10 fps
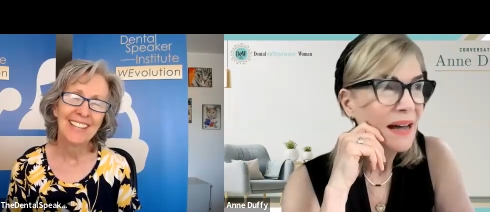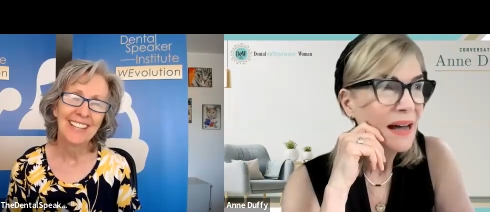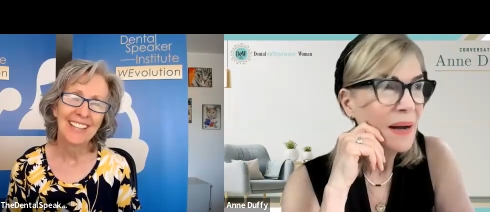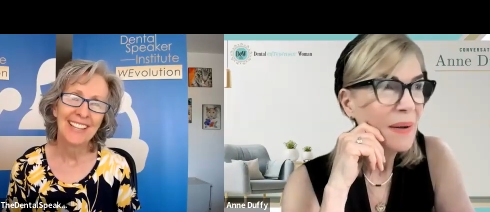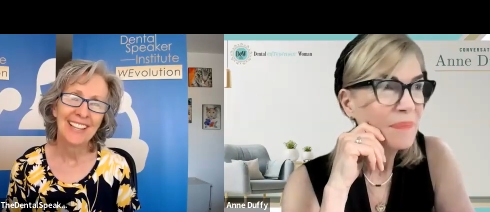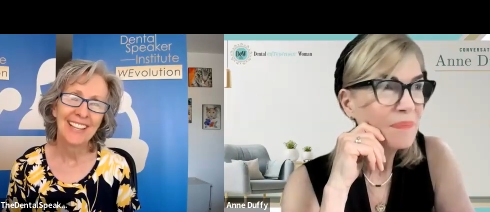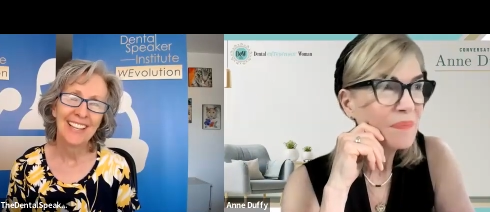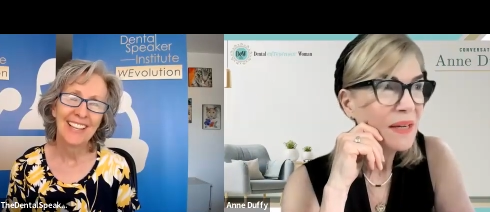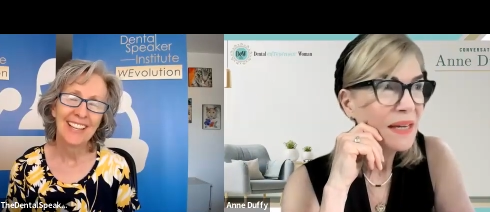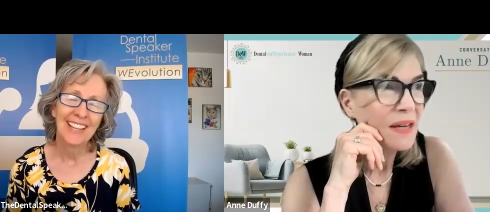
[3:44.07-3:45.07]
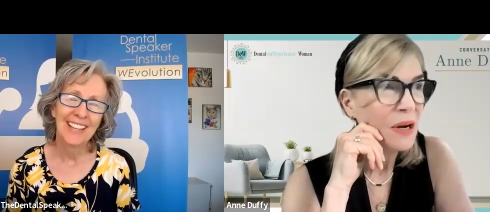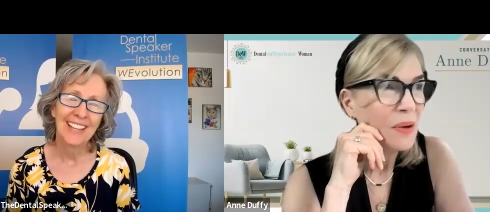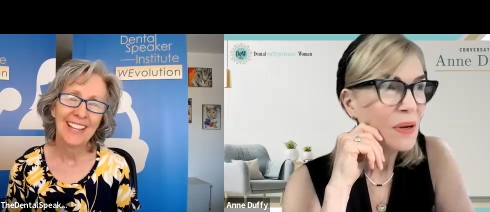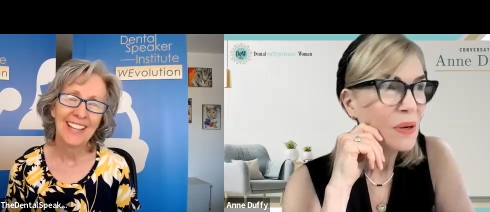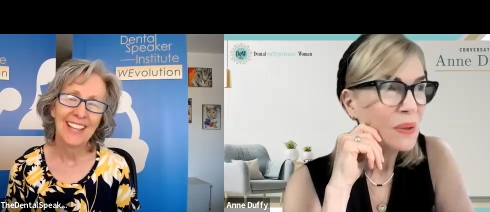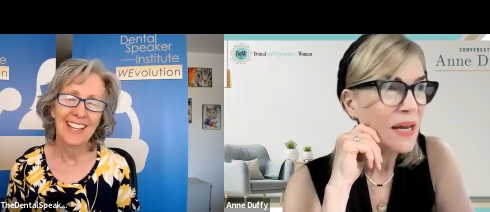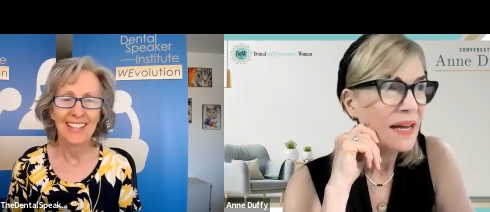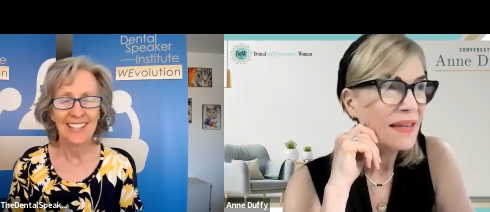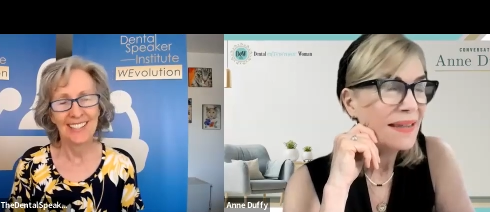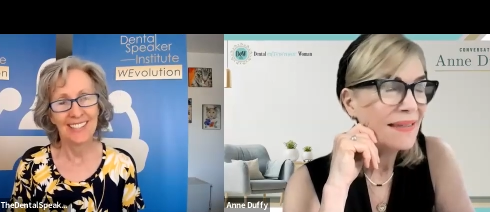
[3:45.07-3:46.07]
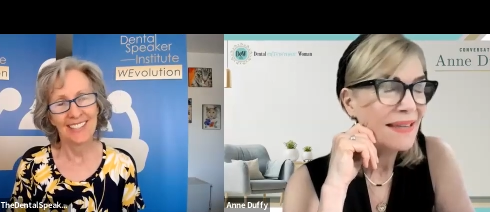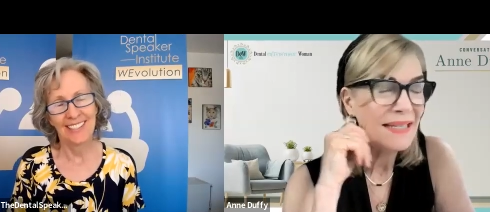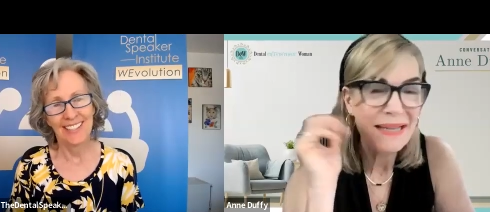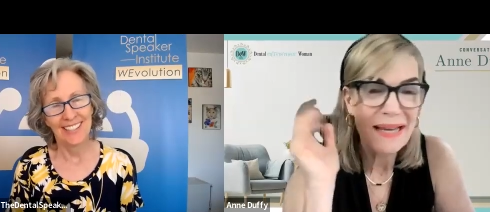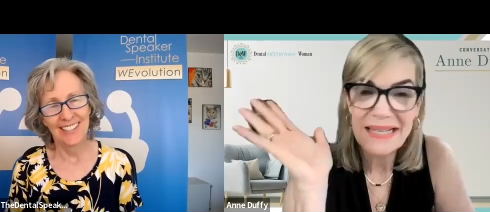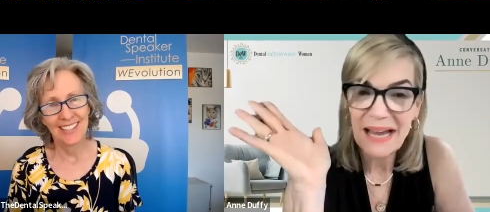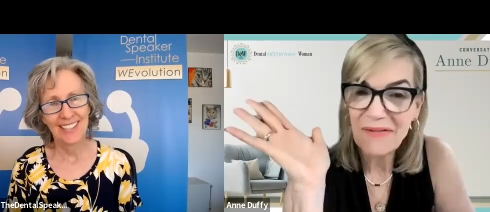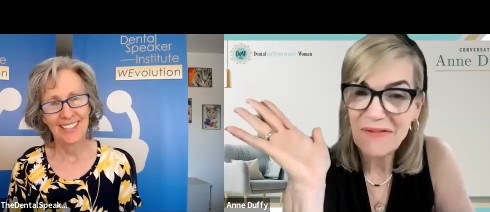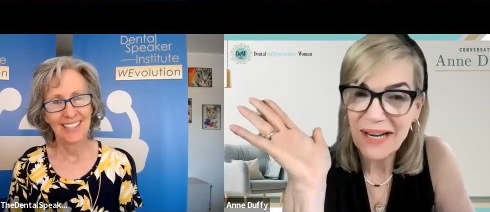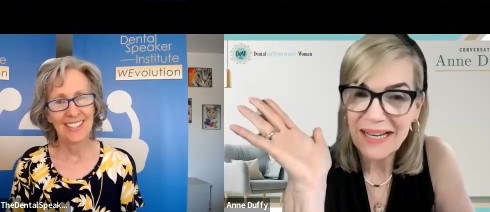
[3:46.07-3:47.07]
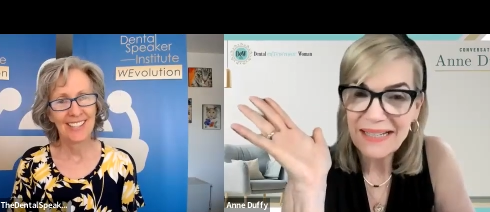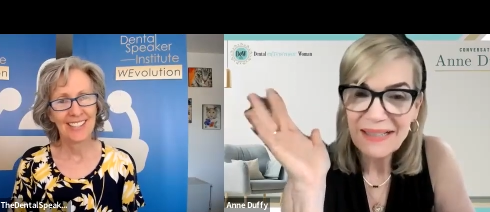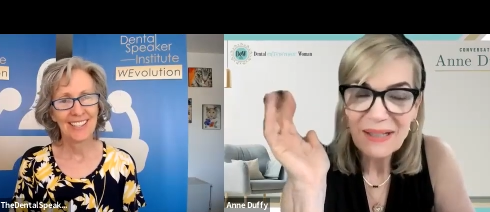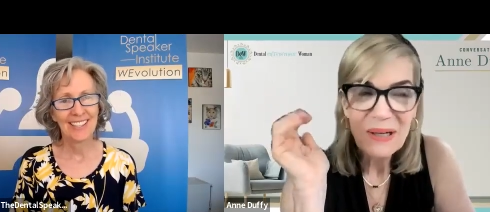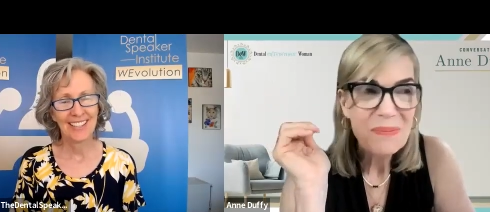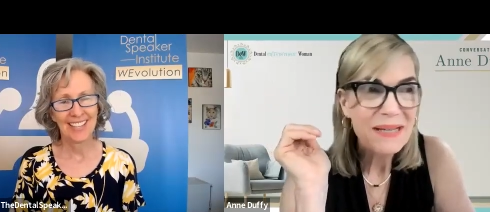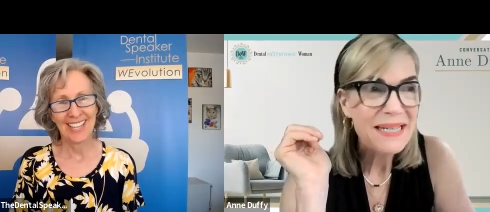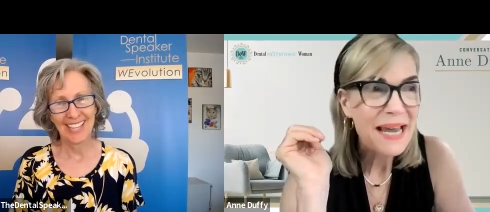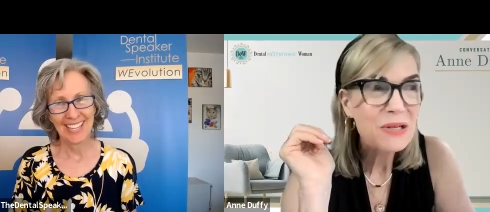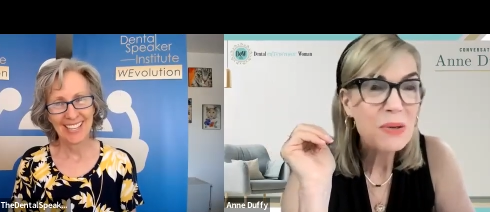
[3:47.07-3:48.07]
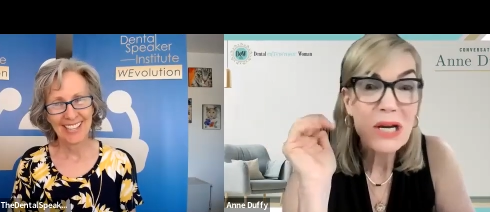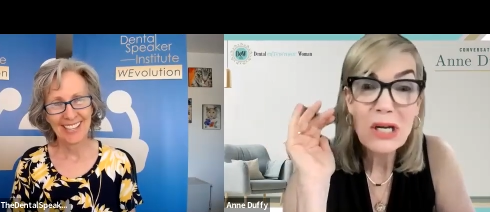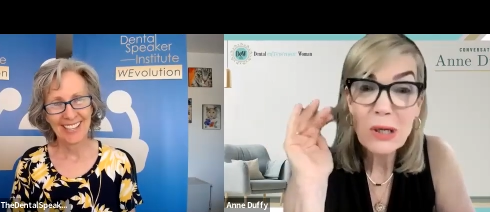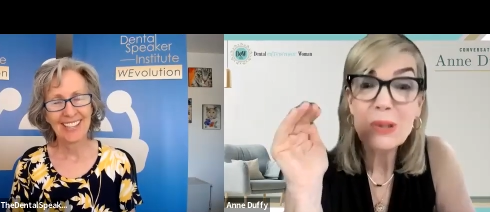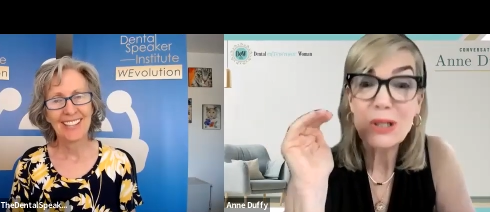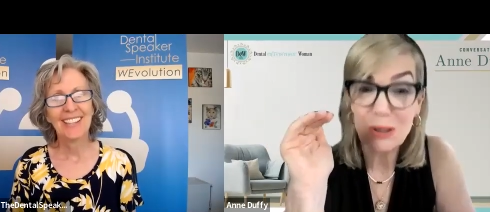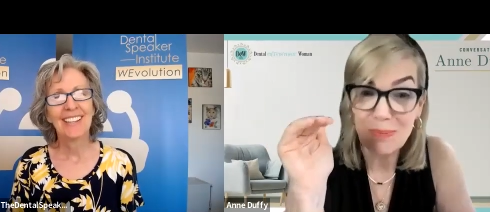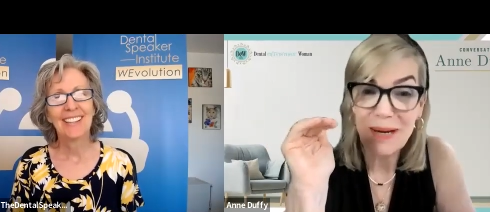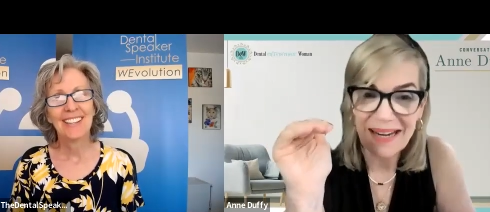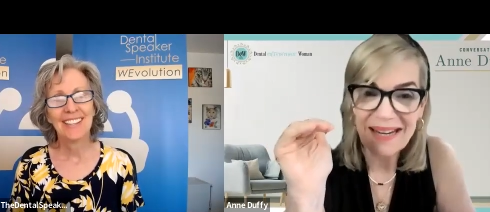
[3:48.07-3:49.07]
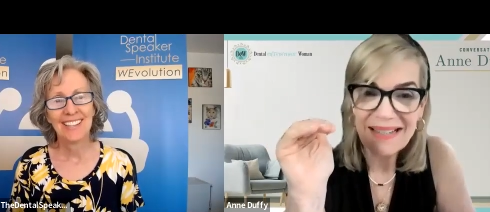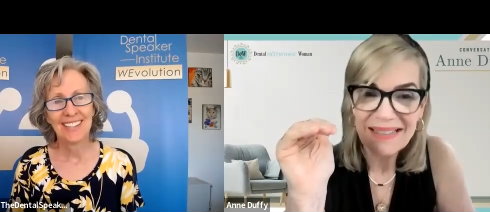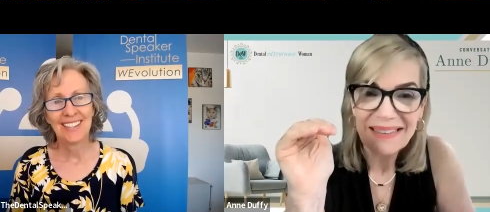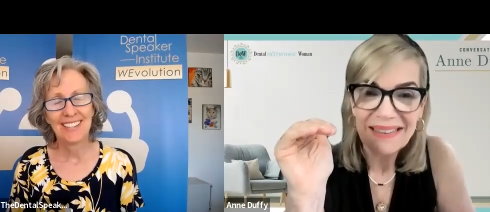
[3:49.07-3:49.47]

Speaker 1: Um, you know, the old. This is going to sound funny, but dentistry used to be